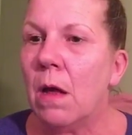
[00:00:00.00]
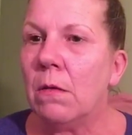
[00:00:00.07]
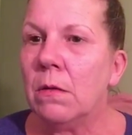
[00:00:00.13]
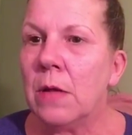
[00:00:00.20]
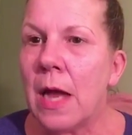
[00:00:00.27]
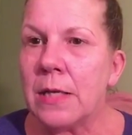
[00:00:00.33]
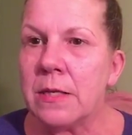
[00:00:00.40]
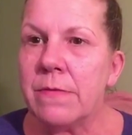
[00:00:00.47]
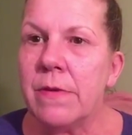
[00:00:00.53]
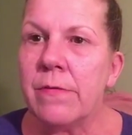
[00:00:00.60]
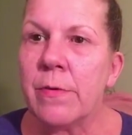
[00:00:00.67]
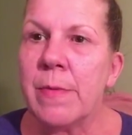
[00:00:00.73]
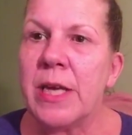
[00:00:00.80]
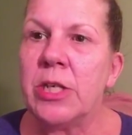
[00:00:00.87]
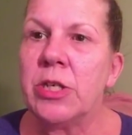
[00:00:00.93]
lots of
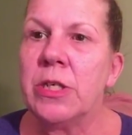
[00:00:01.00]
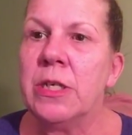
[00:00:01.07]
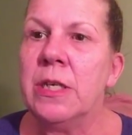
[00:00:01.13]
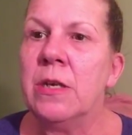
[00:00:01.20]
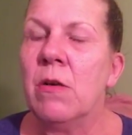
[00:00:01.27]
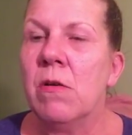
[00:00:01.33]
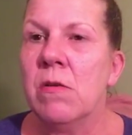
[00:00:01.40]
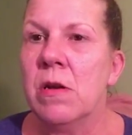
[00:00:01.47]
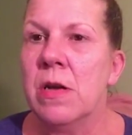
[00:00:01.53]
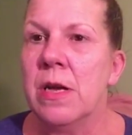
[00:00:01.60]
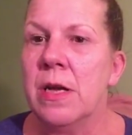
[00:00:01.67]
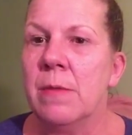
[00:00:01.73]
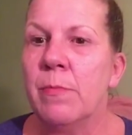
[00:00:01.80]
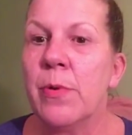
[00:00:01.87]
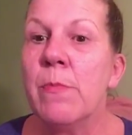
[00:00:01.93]
information
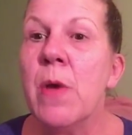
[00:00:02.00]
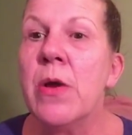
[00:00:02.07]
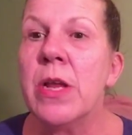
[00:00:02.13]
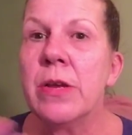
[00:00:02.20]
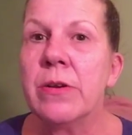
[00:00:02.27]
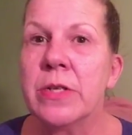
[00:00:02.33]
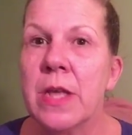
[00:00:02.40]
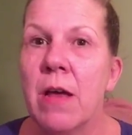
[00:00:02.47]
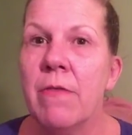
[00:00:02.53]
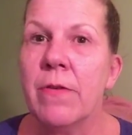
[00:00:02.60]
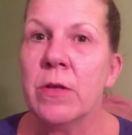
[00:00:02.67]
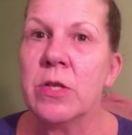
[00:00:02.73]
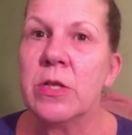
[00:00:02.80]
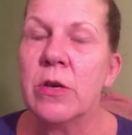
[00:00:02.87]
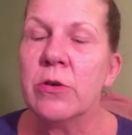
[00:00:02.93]
on promoting yourself
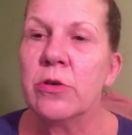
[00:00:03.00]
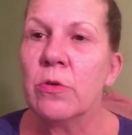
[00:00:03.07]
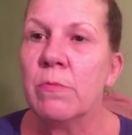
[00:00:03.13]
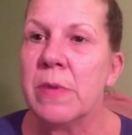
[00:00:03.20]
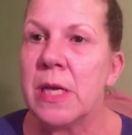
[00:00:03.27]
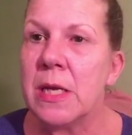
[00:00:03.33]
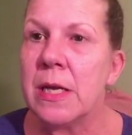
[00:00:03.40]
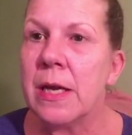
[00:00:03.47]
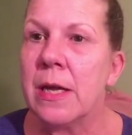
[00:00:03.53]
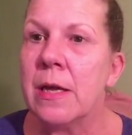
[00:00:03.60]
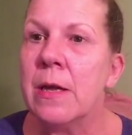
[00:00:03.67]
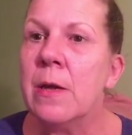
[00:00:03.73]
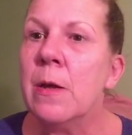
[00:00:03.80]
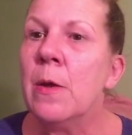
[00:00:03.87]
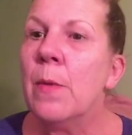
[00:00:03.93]
on social media,
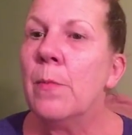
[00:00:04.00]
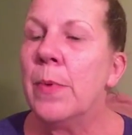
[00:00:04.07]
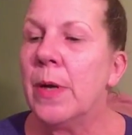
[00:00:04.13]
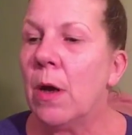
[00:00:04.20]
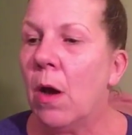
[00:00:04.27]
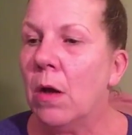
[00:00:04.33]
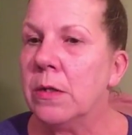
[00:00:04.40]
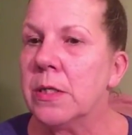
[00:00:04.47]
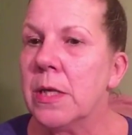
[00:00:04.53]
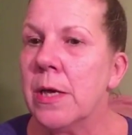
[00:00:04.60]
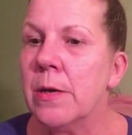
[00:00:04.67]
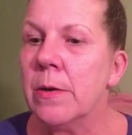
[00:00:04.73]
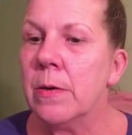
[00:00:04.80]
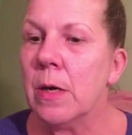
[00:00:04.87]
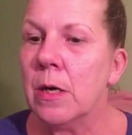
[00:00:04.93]
but
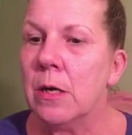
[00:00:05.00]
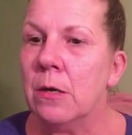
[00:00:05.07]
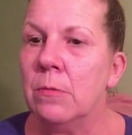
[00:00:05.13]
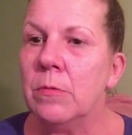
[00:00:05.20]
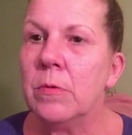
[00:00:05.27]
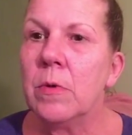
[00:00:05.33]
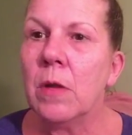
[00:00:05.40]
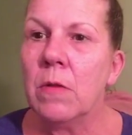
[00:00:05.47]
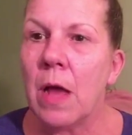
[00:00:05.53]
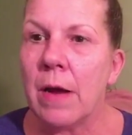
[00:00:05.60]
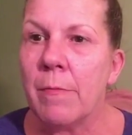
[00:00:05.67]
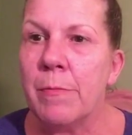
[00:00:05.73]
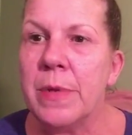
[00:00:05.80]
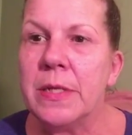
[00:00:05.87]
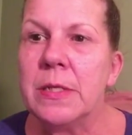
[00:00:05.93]
also a lot
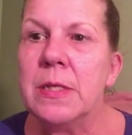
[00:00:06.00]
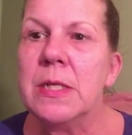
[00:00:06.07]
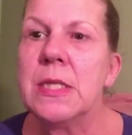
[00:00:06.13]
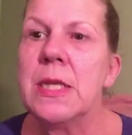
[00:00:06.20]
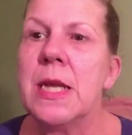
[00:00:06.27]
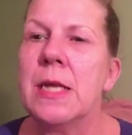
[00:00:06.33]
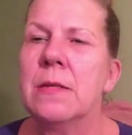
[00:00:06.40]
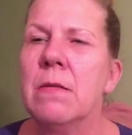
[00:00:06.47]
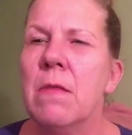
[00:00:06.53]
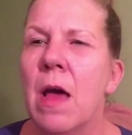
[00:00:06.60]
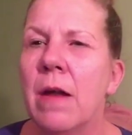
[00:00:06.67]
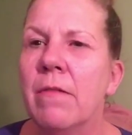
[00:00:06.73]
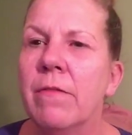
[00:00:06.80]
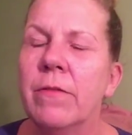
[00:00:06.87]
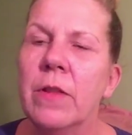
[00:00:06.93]
of business things, a
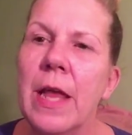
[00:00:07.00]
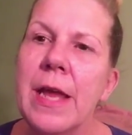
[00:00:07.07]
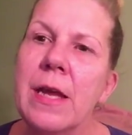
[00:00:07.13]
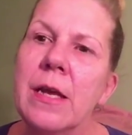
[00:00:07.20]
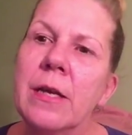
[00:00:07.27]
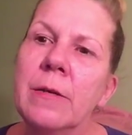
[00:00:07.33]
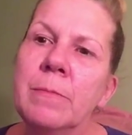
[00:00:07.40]
lot of like